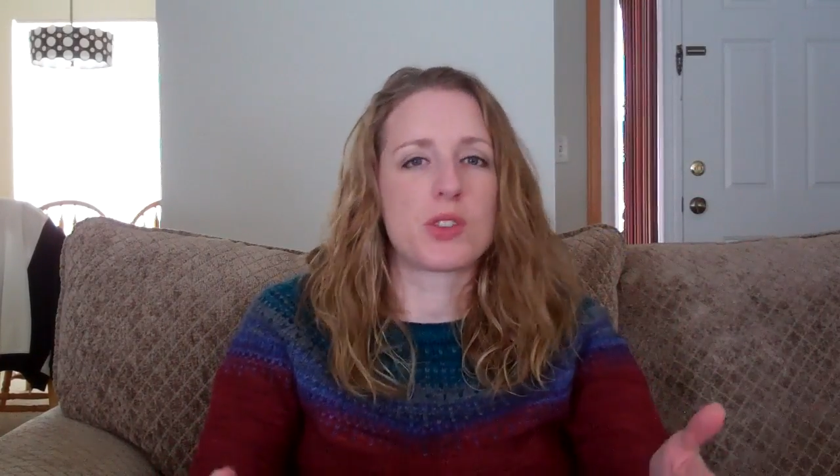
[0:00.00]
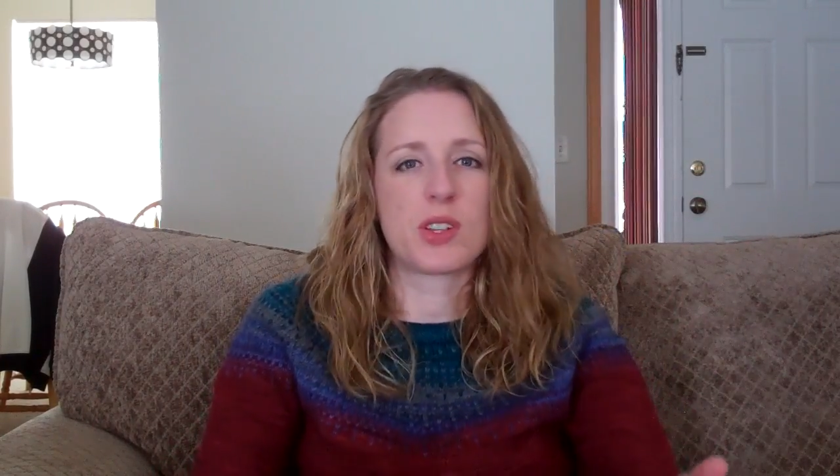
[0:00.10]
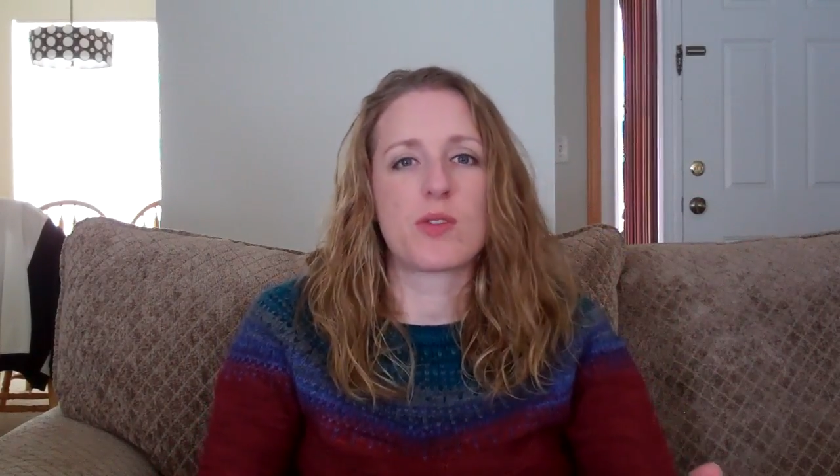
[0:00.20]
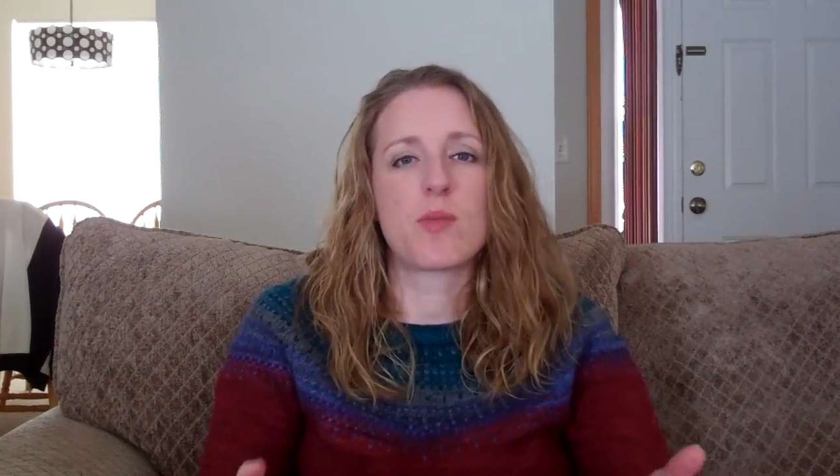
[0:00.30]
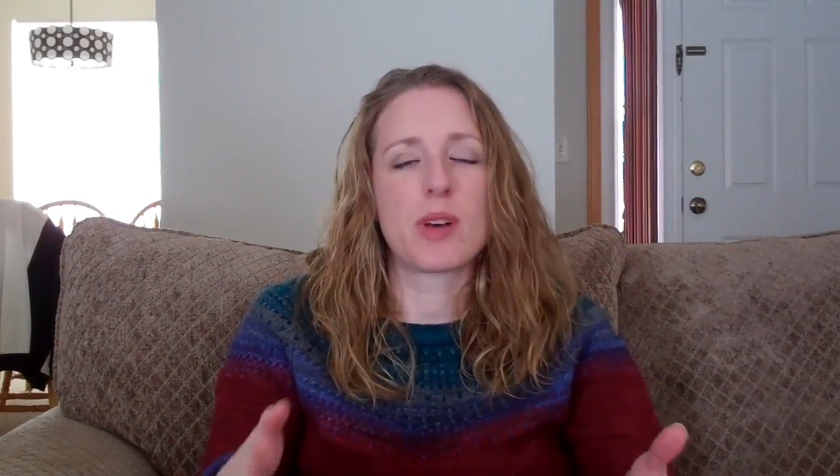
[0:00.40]
It
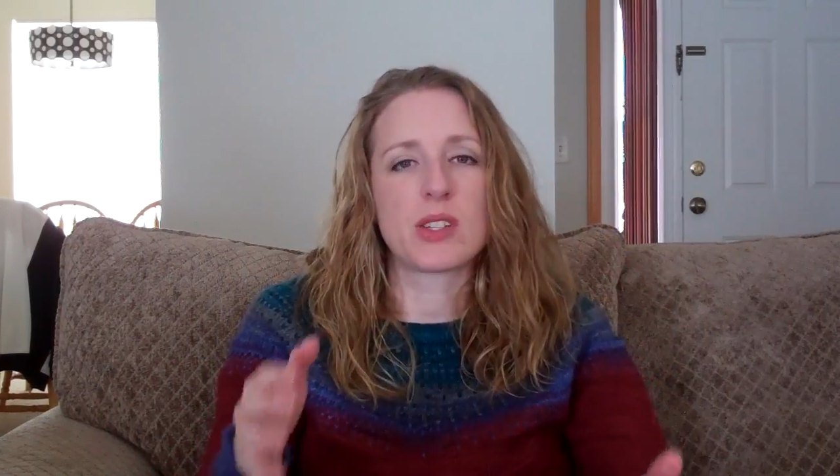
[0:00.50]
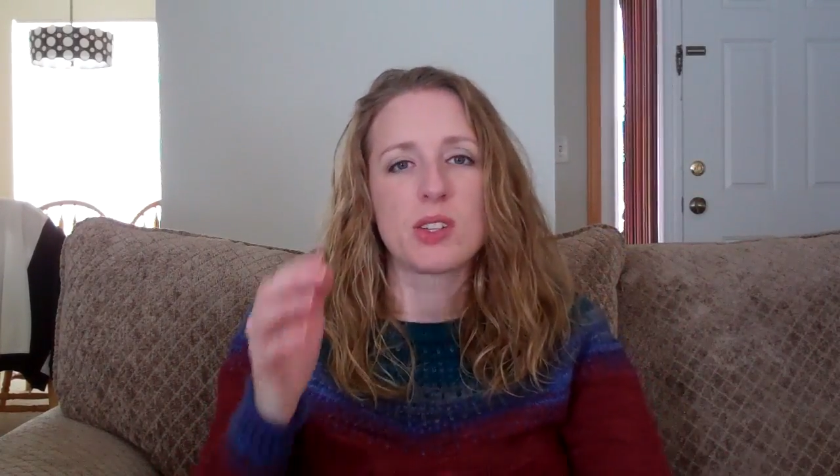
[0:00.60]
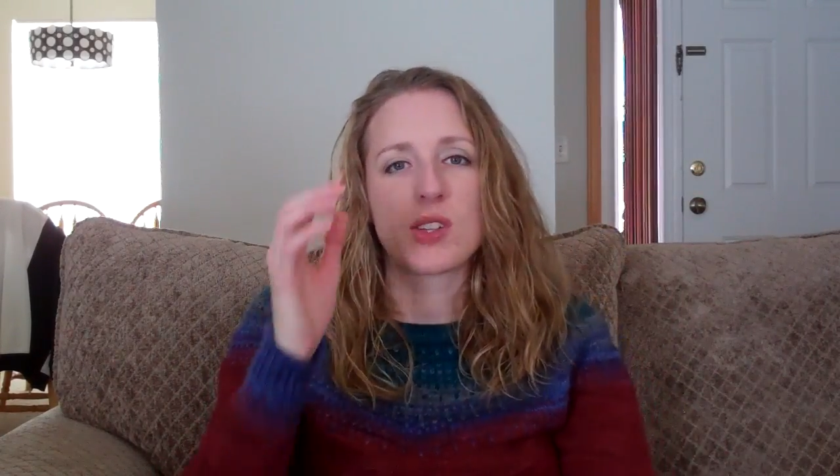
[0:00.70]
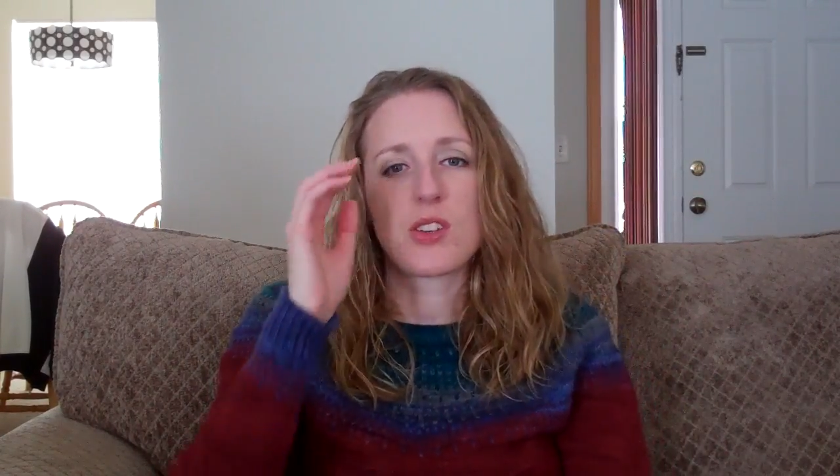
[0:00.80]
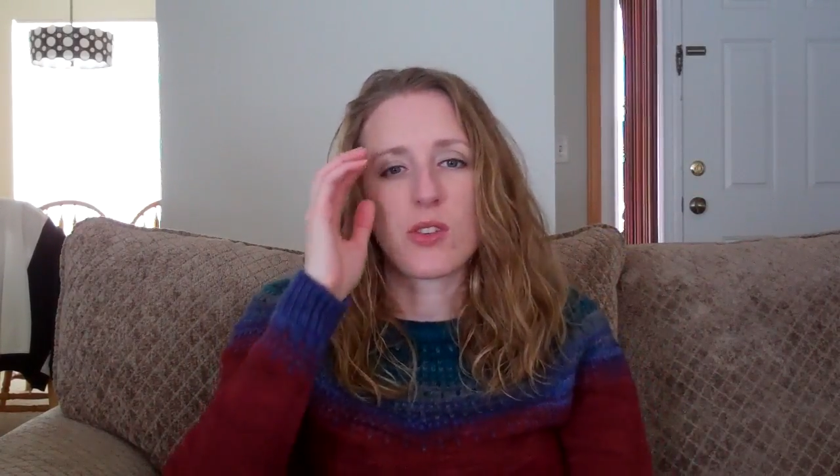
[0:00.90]
works
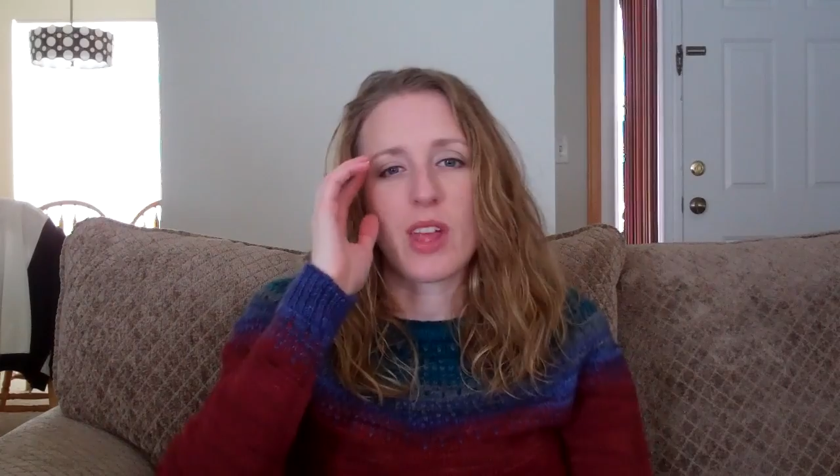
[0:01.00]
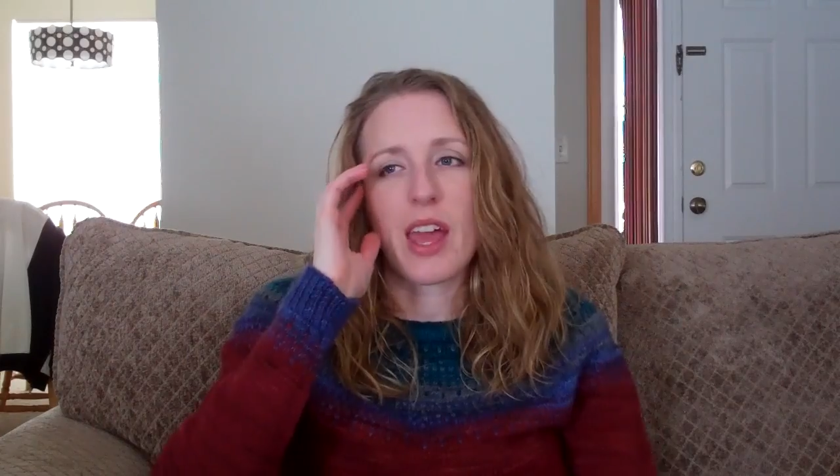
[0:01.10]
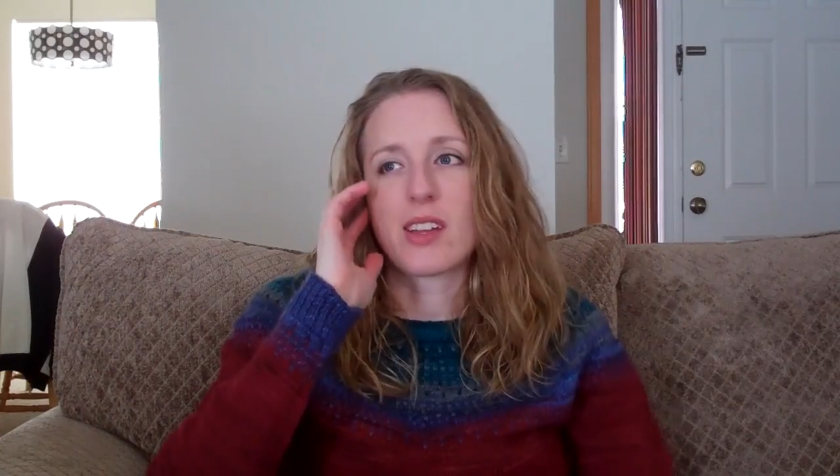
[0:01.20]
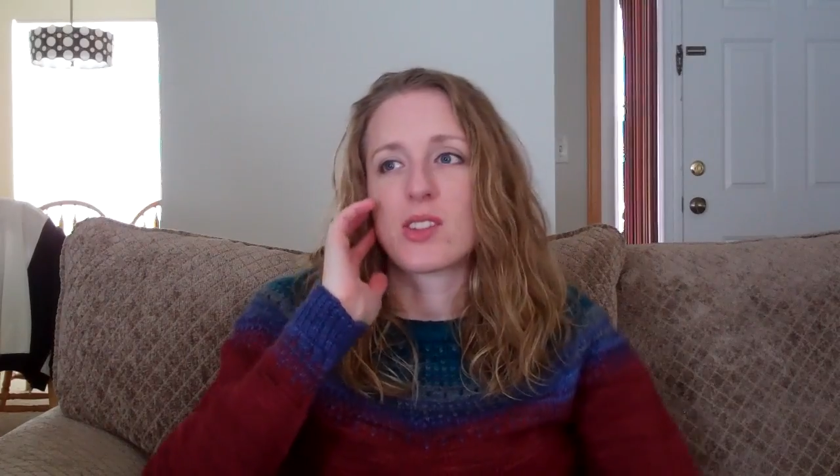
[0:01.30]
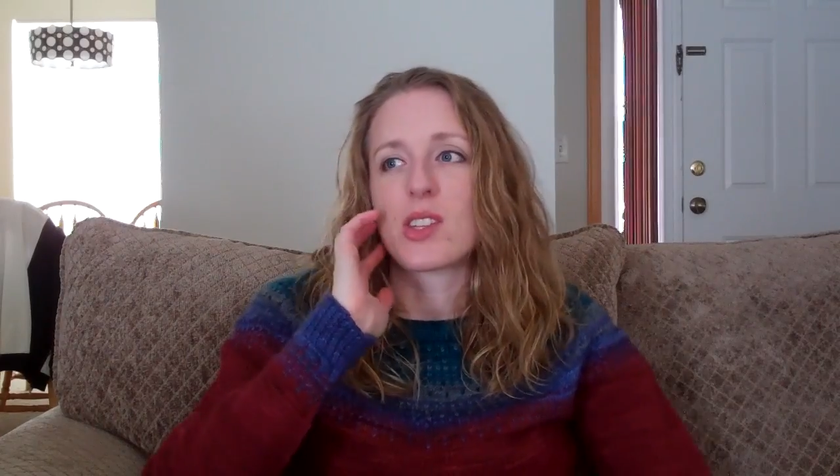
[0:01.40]
different muscles in
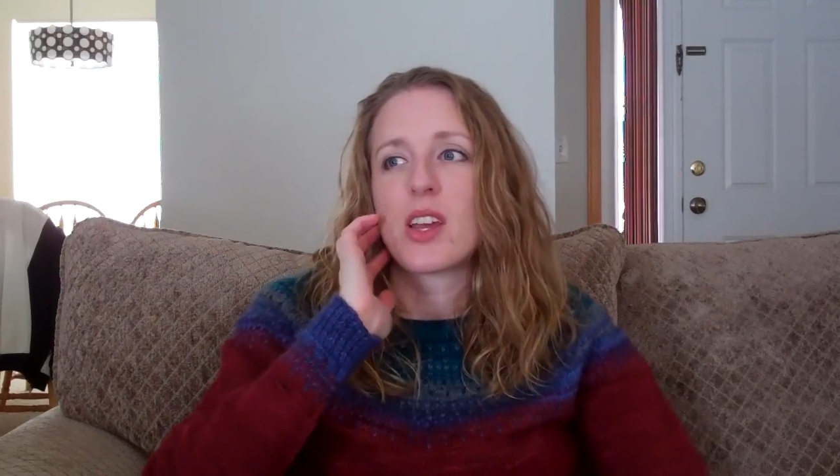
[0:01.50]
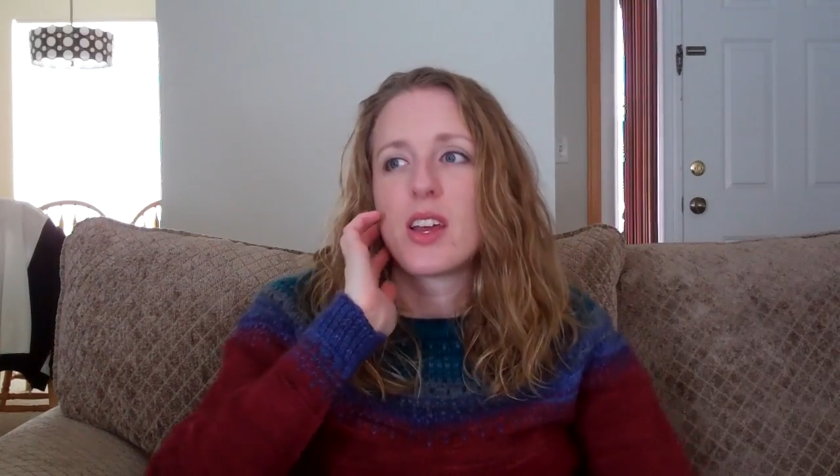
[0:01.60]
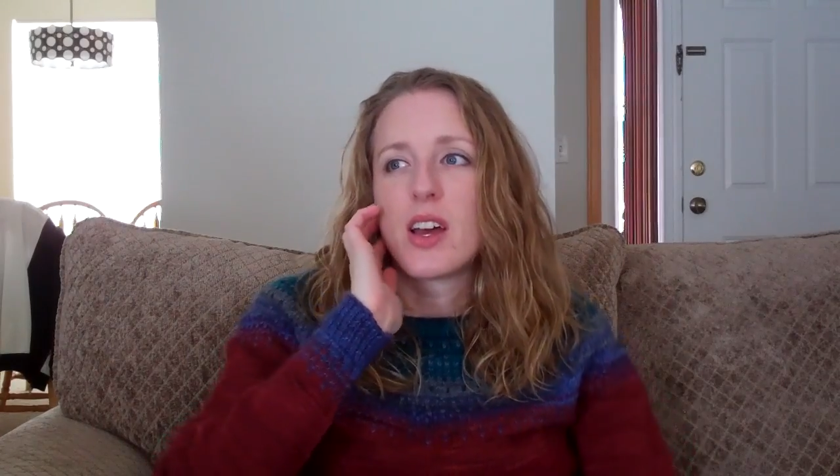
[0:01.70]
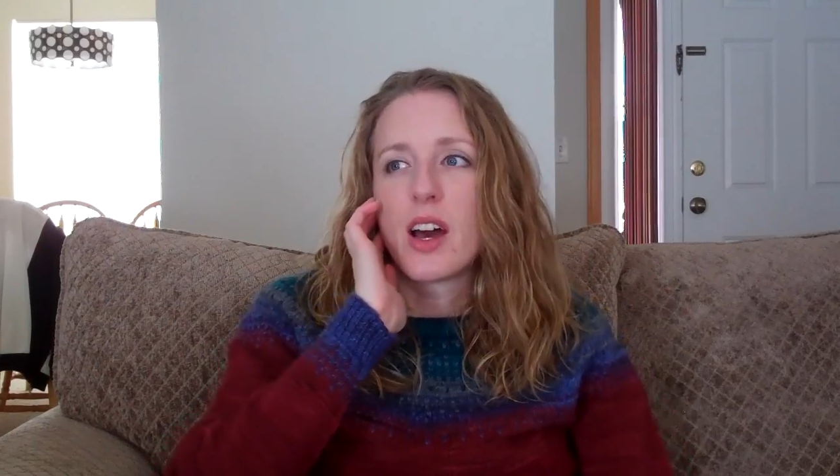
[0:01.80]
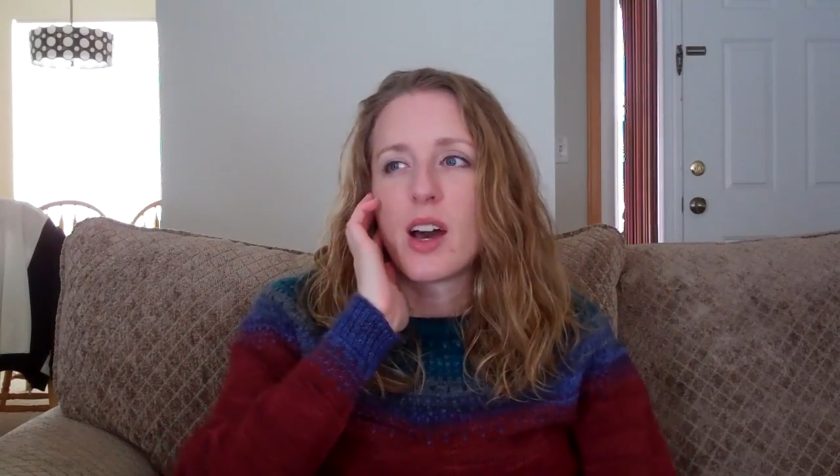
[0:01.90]
your
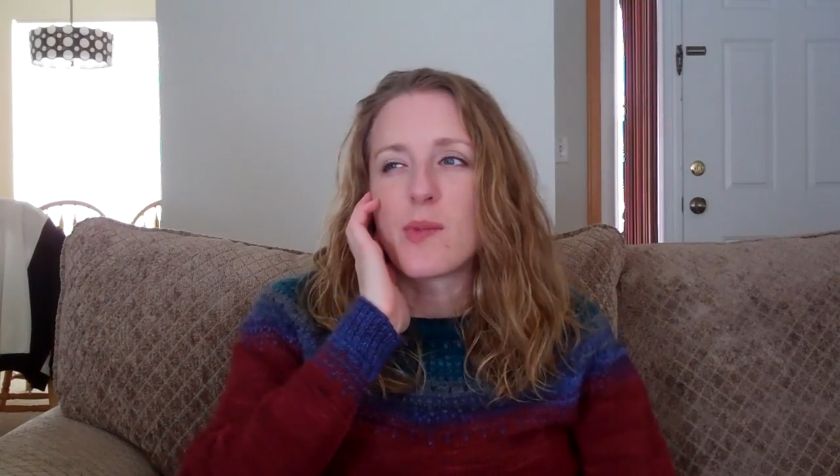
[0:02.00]
legs.